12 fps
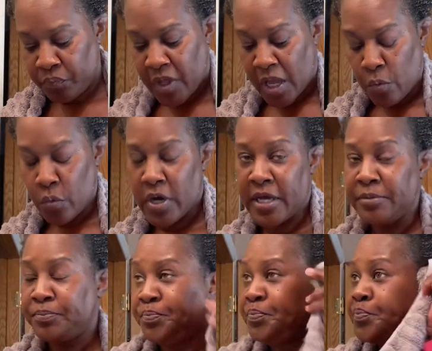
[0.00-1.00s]
And what
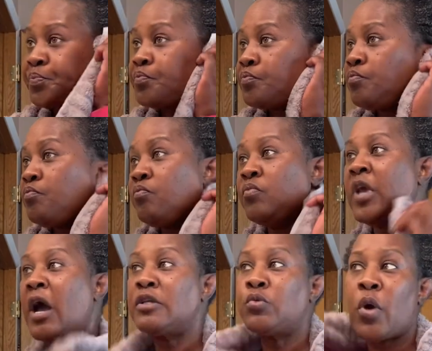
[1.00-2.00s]

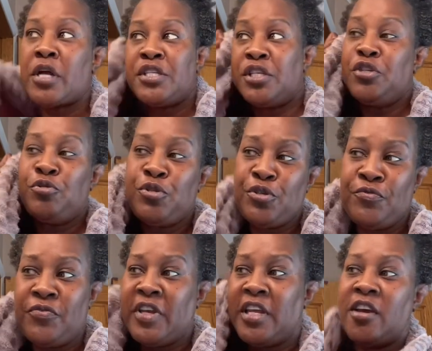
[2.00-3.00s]
I was watching a YouTube
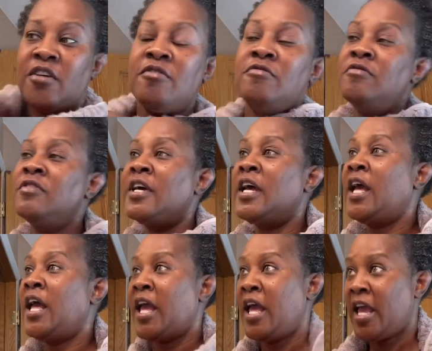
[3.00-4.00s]
video
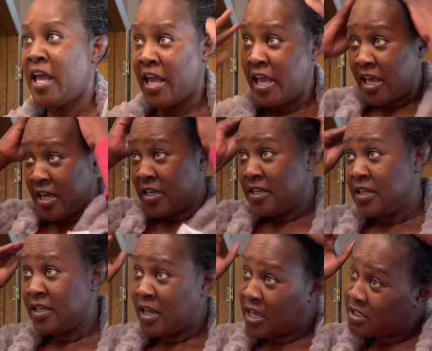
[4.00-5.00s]
and
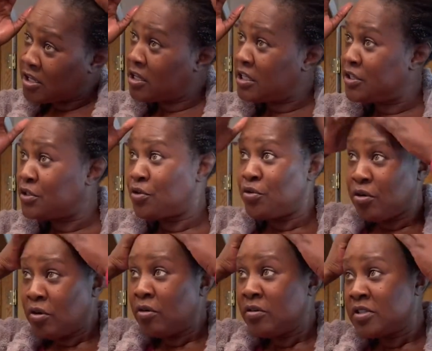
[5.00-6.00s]
I saw this
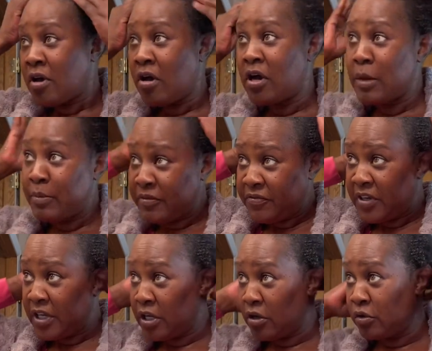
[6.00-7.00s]
girl, saw a couple
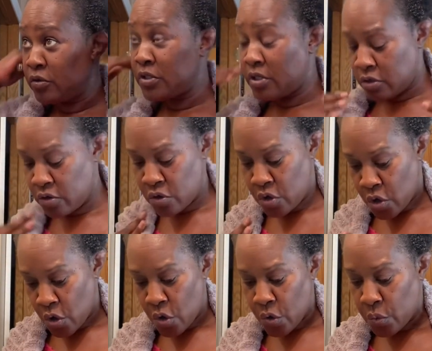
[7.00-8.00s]
videos
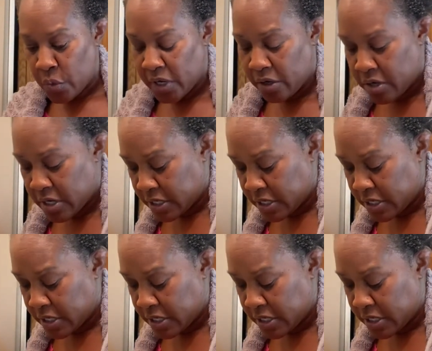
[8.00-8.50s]
where